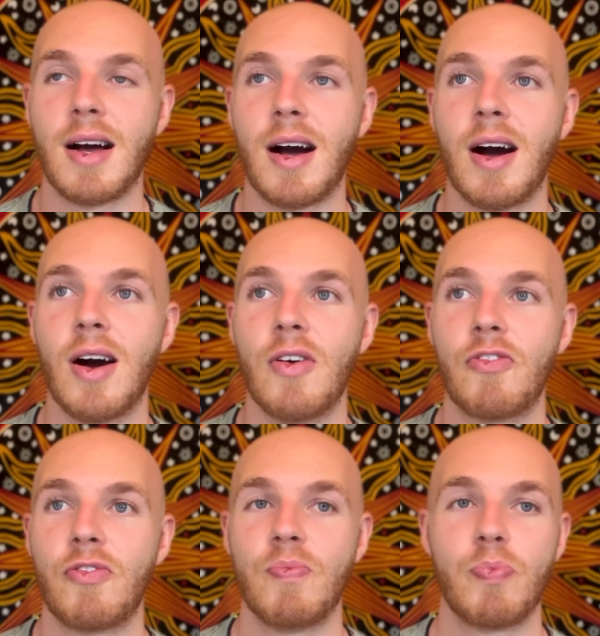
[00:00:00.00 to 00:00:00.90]

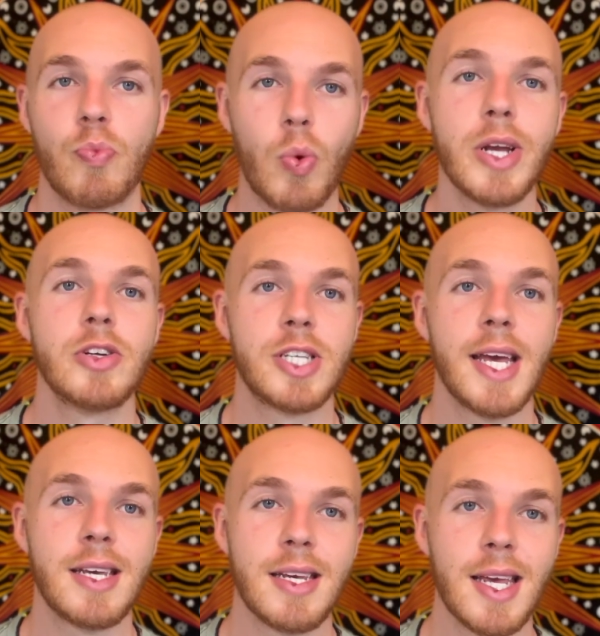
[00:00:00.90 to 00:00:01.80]
of what you're
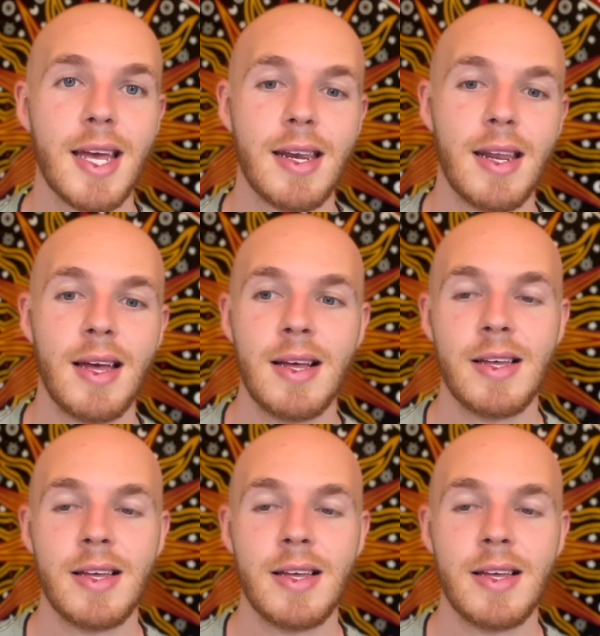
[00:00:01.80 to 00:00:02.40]
taking in,